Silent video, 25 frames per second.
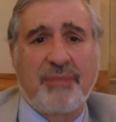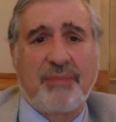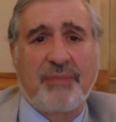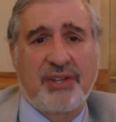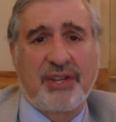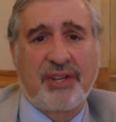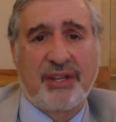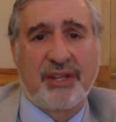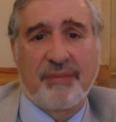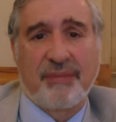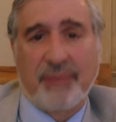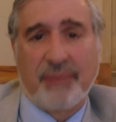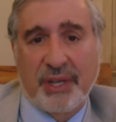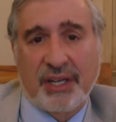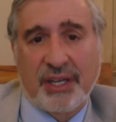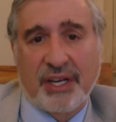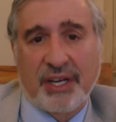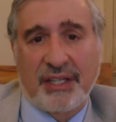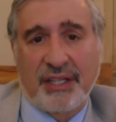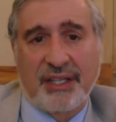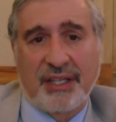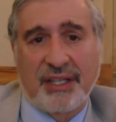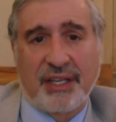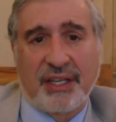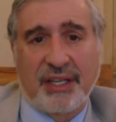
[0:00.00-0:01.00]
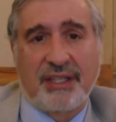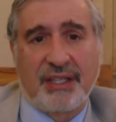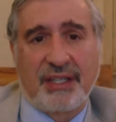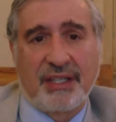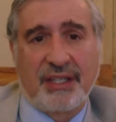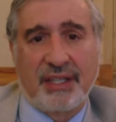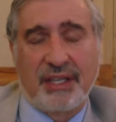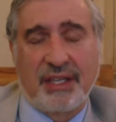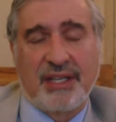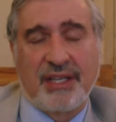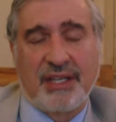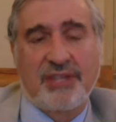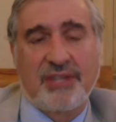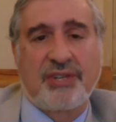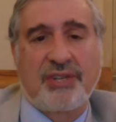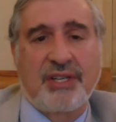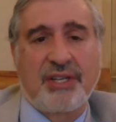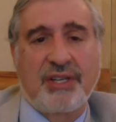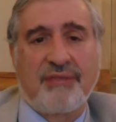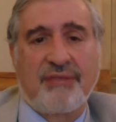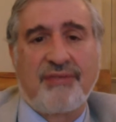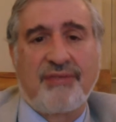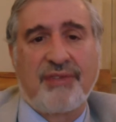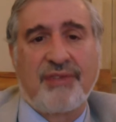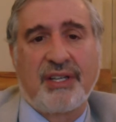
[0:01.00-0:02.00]
based on the book I'd done, the
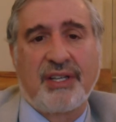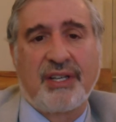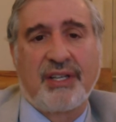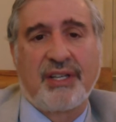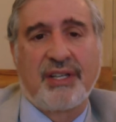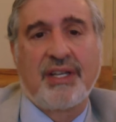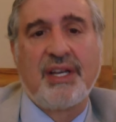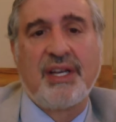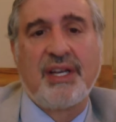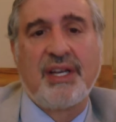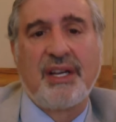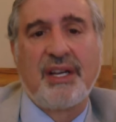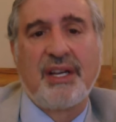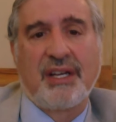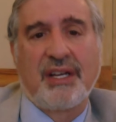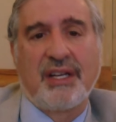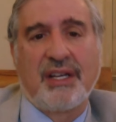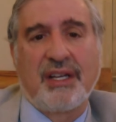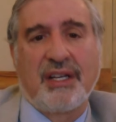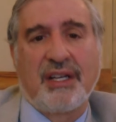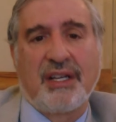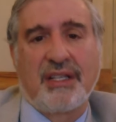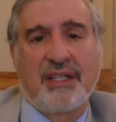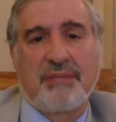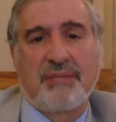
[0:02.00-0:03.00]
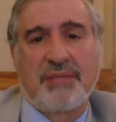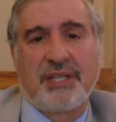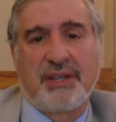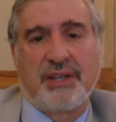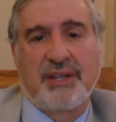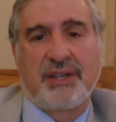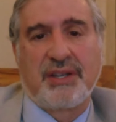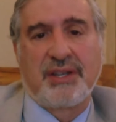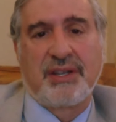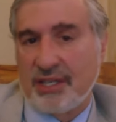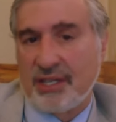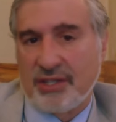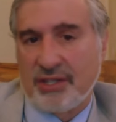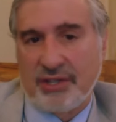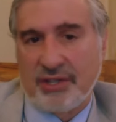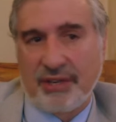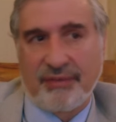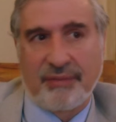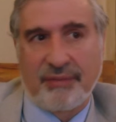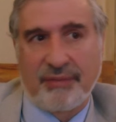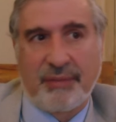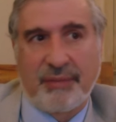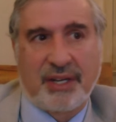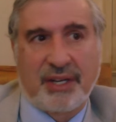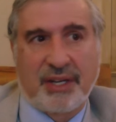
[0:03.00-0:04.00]
history of the Smithsonian's
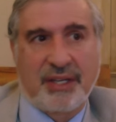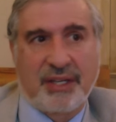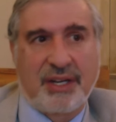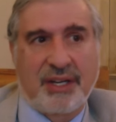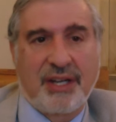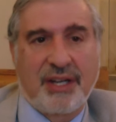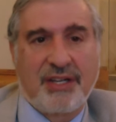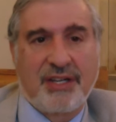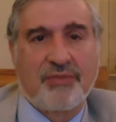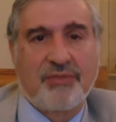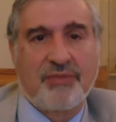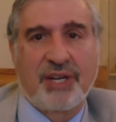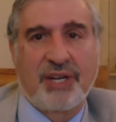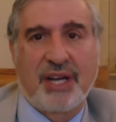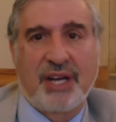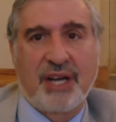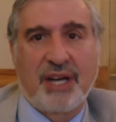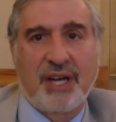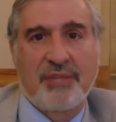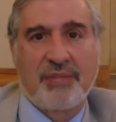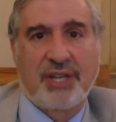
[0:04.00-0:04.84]
History of American 101